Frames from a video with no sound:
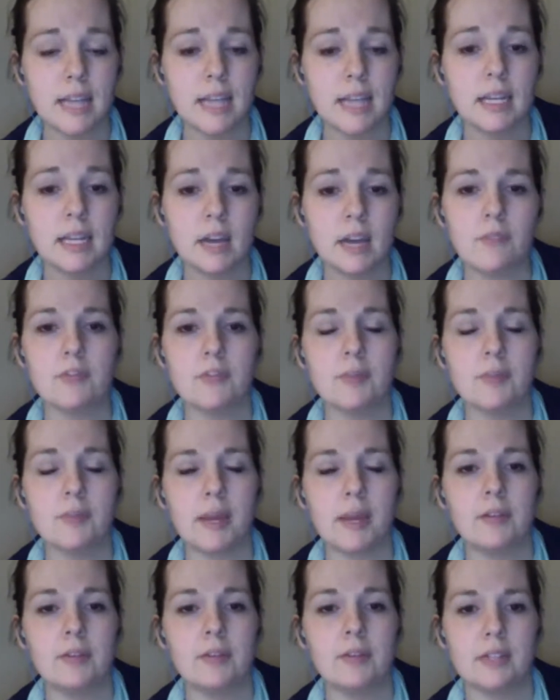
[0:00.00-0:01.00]
signing up for
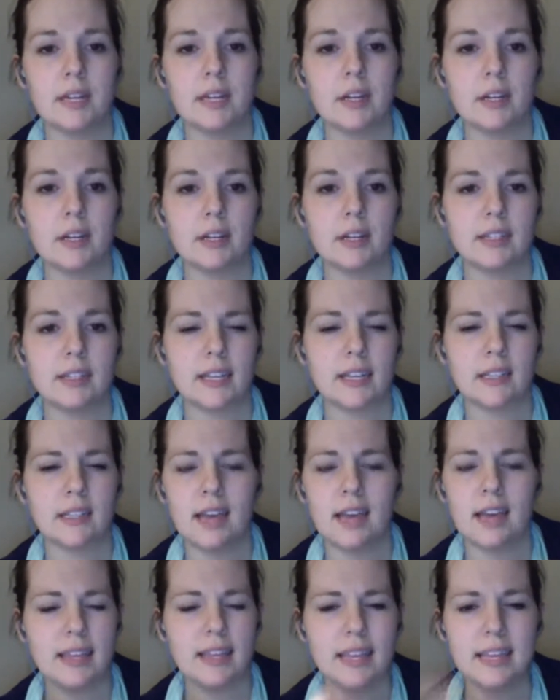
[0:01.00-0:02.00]
my newsletter, because
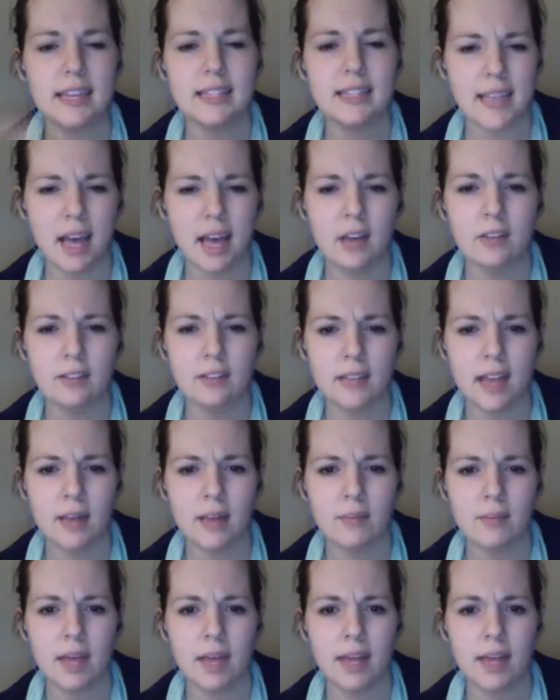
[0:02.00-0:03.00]
I think it tells
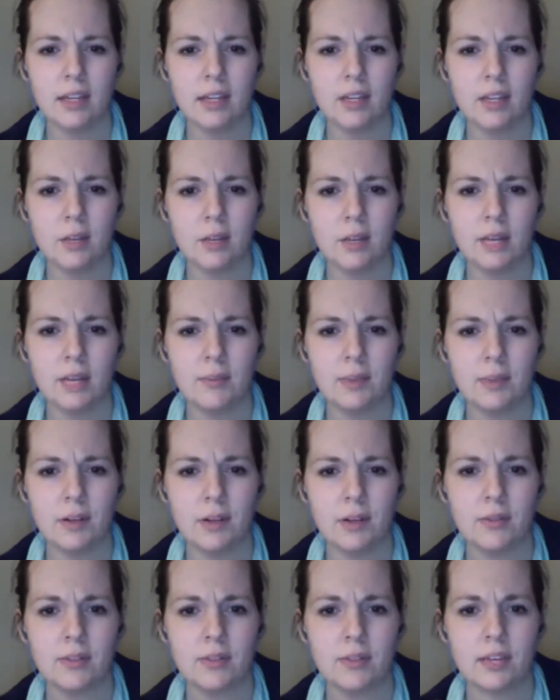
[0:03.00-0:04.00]
them that you keep their
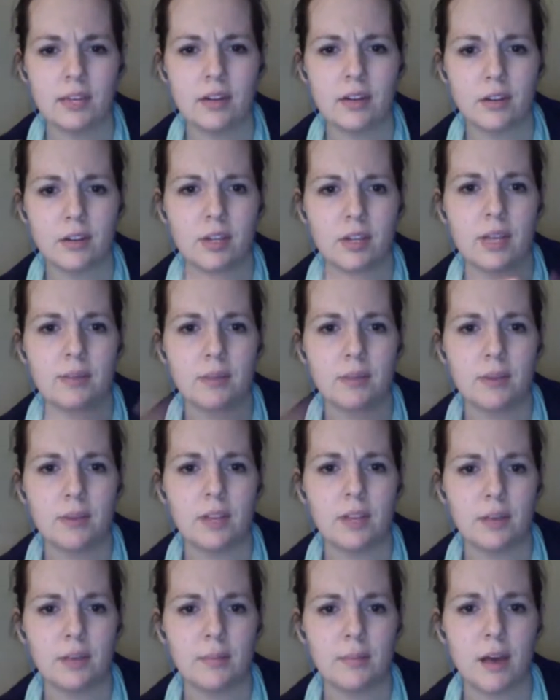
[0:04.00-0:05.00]
newsletter or you keep
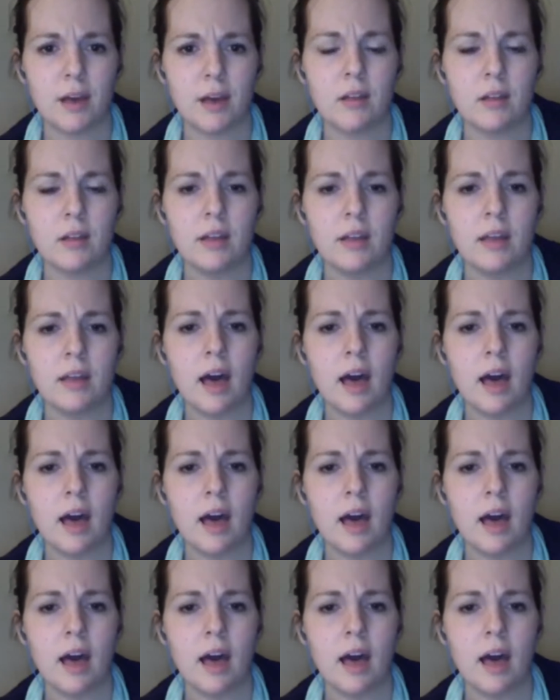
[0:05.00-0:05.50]
their email.